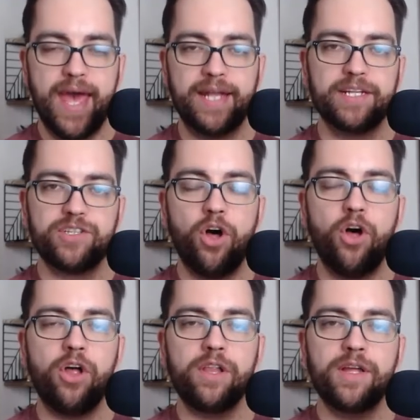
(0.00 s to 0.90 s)
And it's
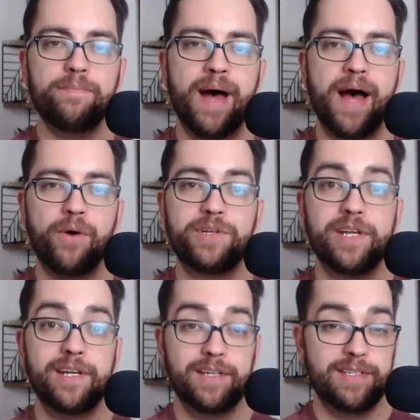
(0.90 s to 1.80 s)
all about
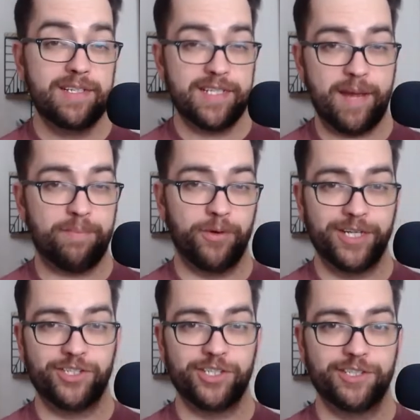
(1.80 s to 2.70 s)

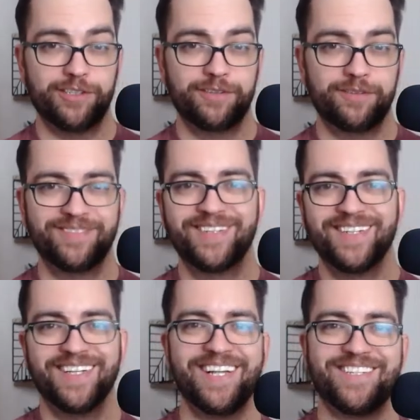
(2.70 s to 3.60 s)
separation.
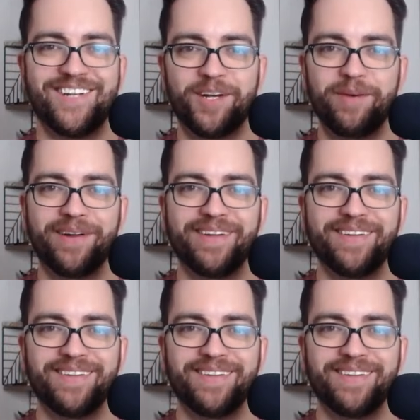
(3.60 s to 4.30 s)
Let's talk about it.